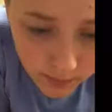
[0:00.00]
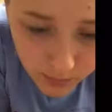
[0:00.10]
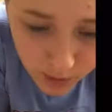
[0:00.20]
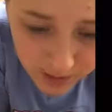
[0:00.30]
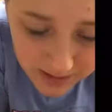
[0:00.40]

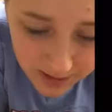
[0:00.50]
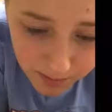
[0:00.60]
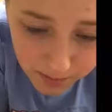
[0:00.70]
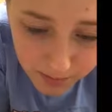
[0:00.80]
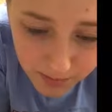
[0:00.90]
Was there?
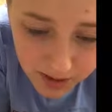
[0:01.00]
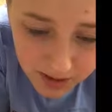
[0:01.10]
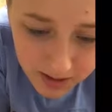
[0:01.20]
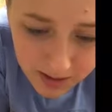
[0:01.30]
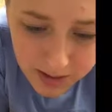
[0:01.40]

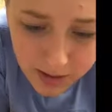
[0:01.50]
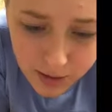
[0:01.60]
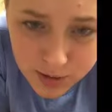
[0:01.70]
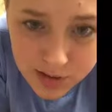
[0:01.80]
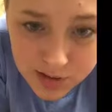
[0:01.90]

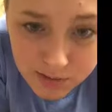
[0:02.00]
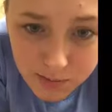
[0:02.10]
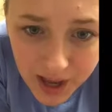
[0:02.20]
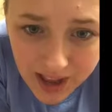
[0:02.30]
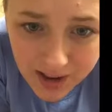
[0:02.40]
There's
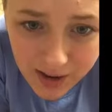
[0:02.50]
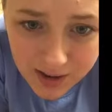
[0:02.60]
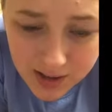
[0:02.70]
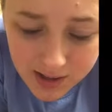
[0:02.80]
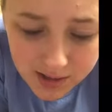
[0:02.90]
pink on
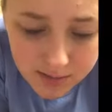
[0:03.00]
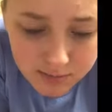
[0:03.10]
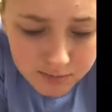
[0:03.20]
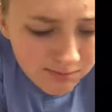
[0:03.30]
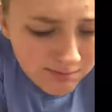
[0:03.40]
this.
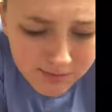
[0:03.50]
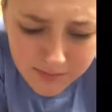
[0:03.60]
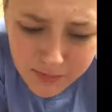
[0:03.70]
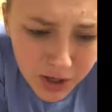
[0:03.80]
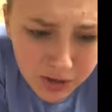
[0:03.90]

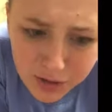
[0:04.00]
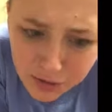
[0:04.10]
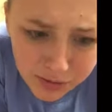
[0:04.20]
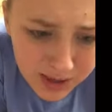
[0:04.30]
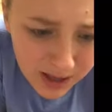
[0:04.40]
Don't know
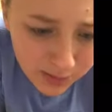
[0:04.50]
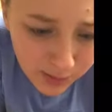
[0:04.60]
what that's